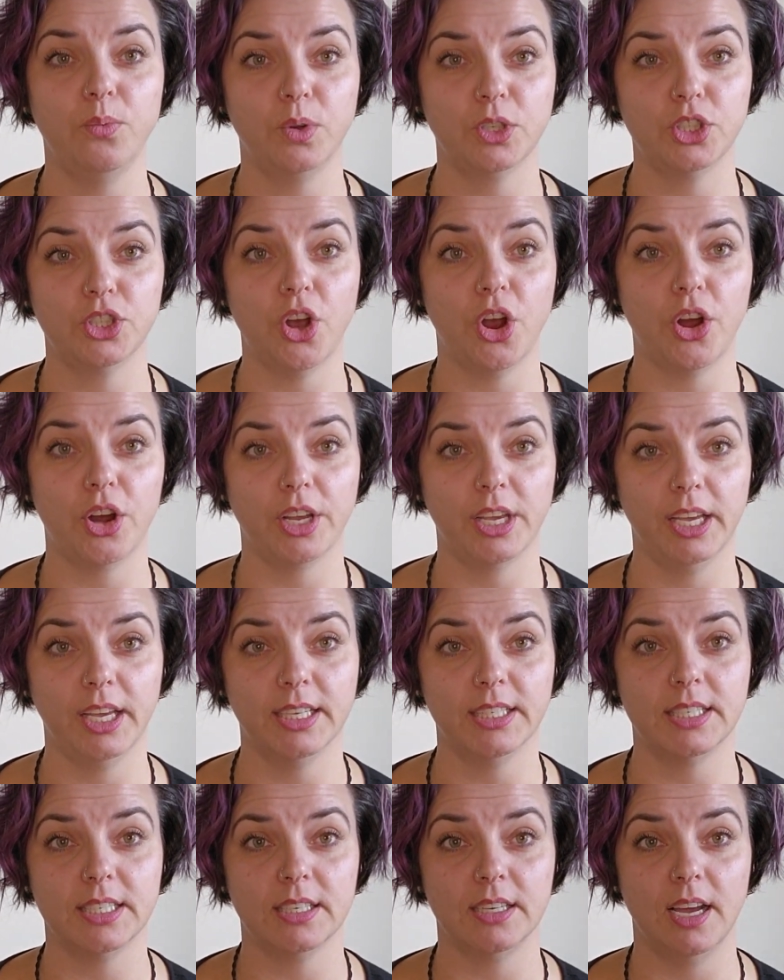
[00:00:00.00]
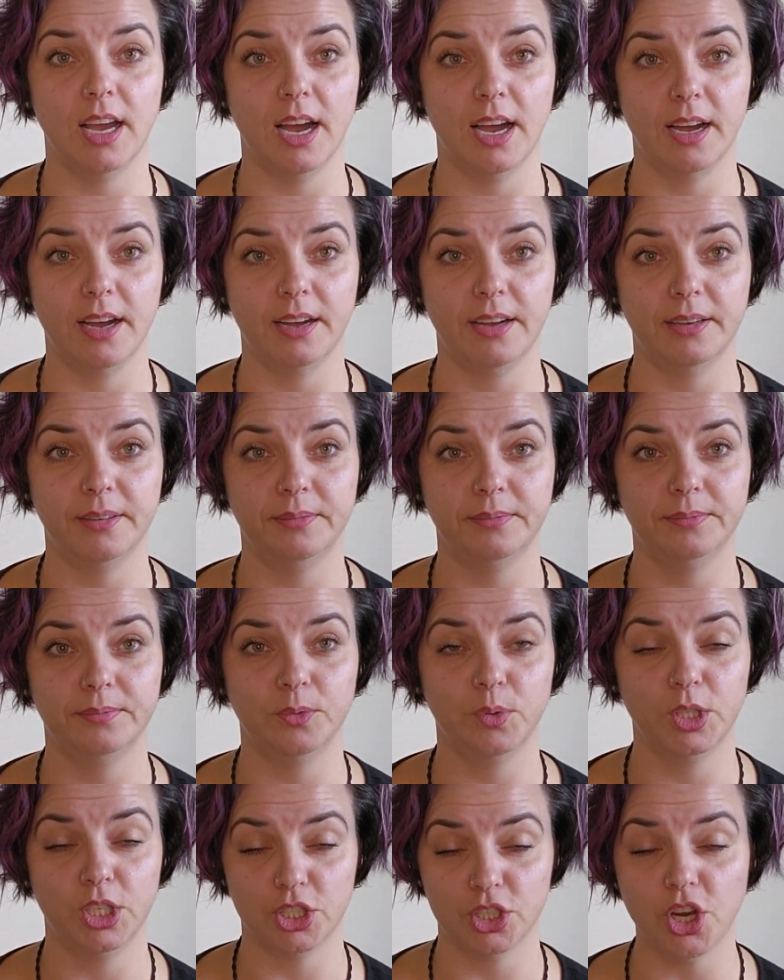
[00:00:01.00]
with
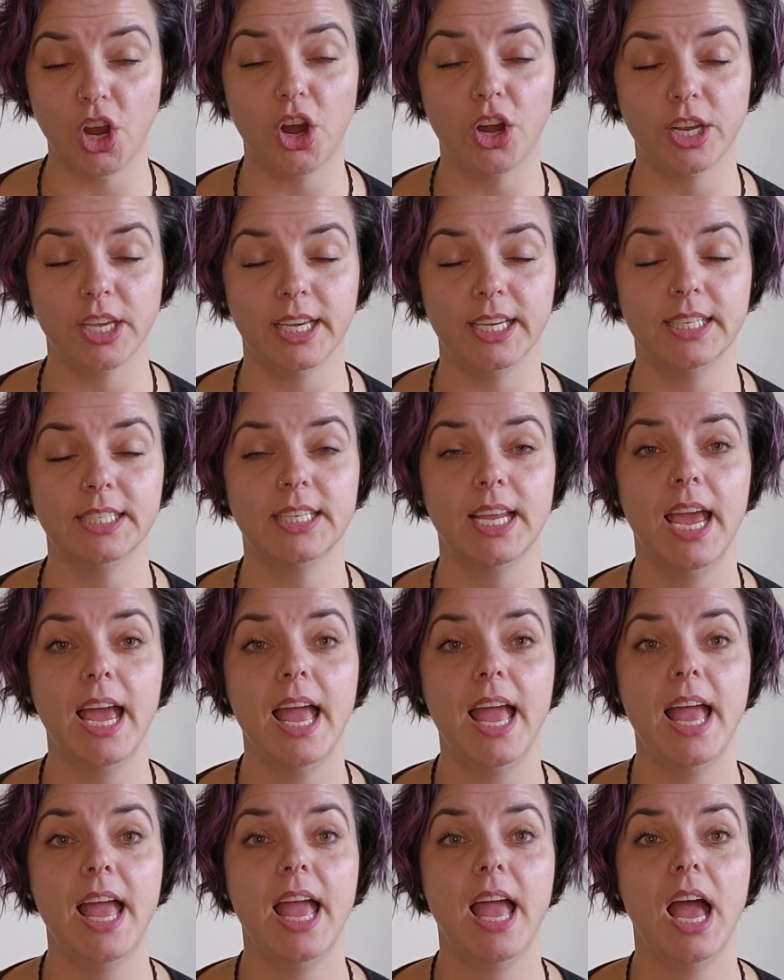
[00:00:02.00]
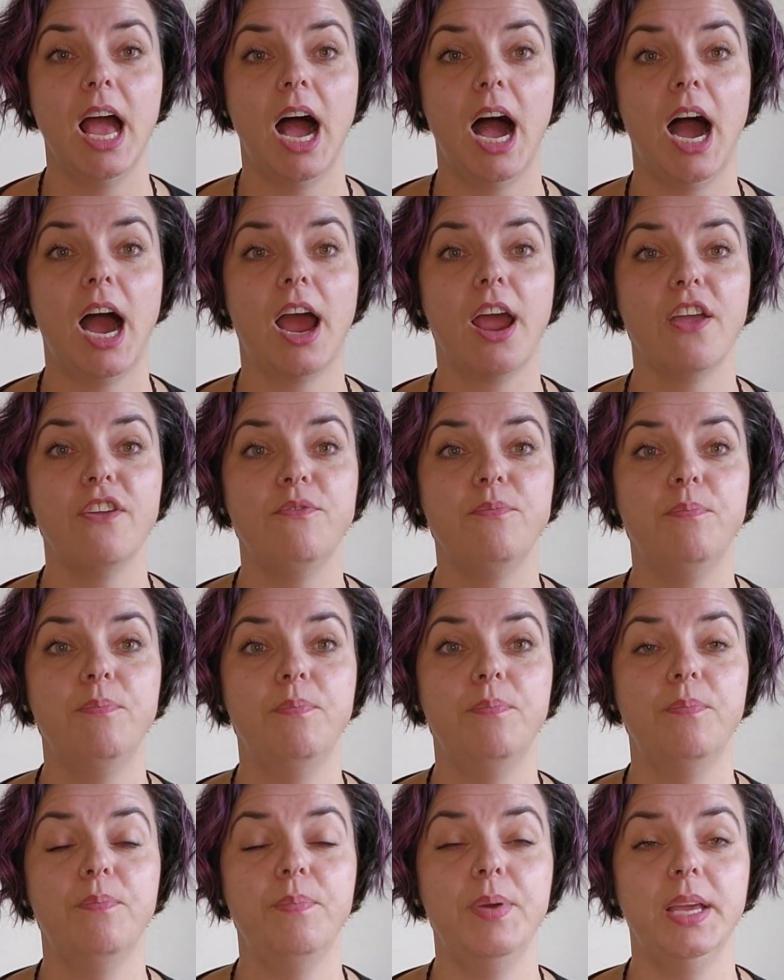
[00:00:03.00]
the target, I've
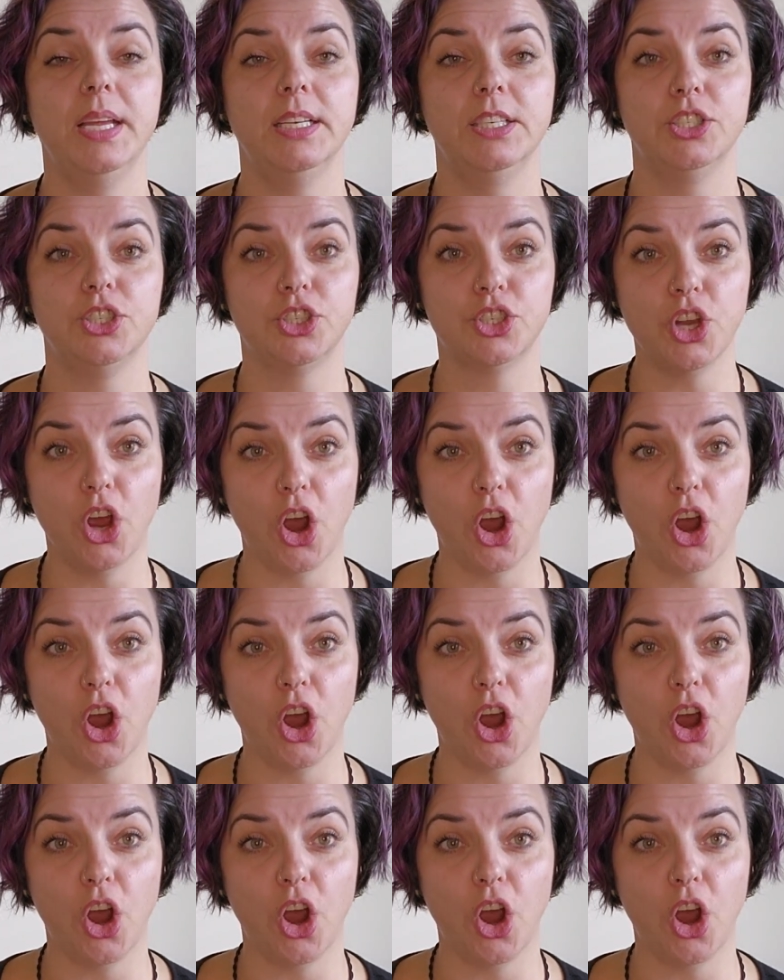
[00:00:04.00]
been